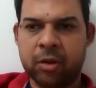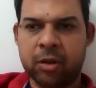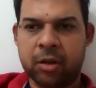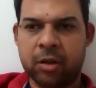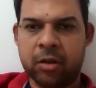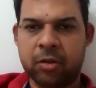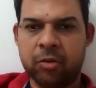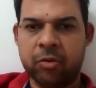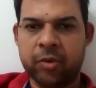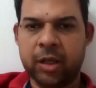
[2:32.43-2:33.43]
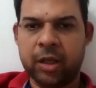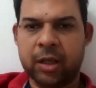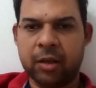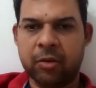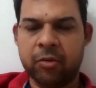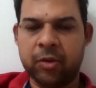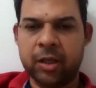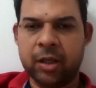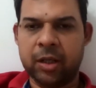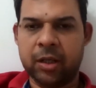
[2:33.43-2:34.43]
uh, who will uh, who
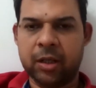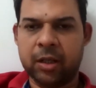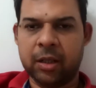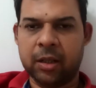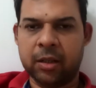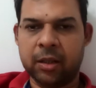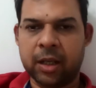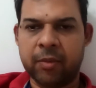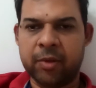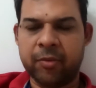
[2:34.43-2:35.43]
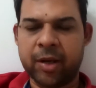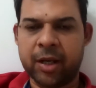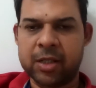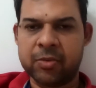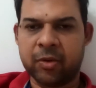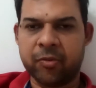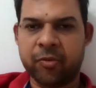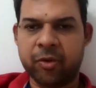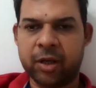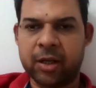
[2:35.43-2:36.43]
will uh, eh, have the virus for
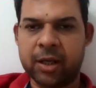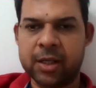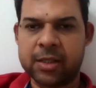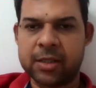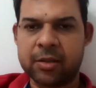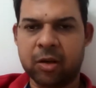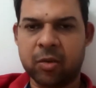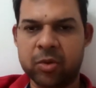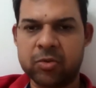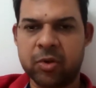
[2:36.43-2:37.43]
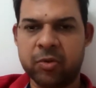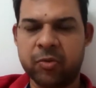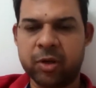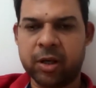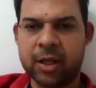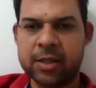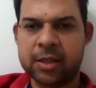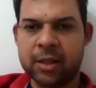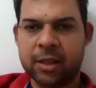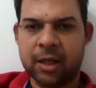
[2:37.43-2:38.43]
14 days almost 1 to 14 days
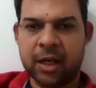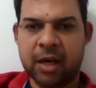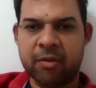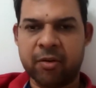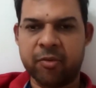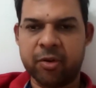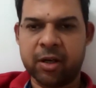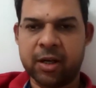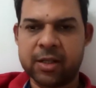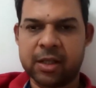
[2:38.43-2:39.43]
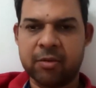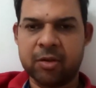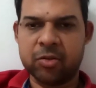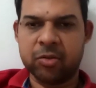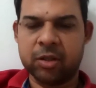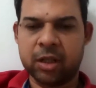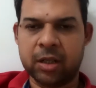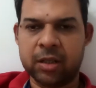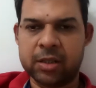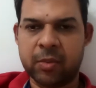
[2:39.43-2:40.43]
and after 14 days they will show
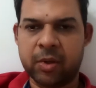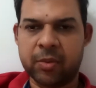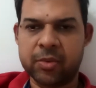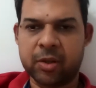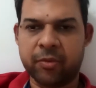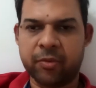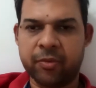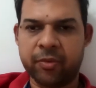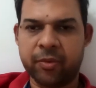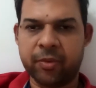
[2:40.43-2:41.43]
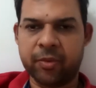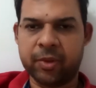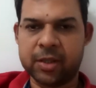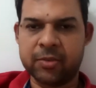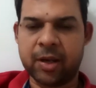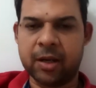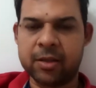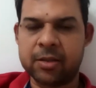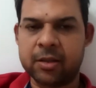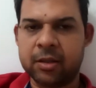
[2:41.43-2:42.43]
the symptoms of uh, this
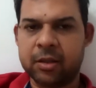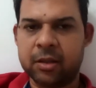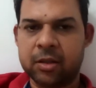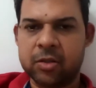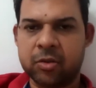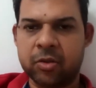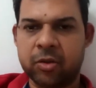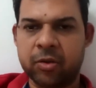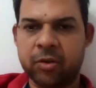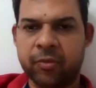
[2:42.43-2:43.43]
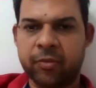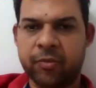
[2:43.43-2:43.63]
virus so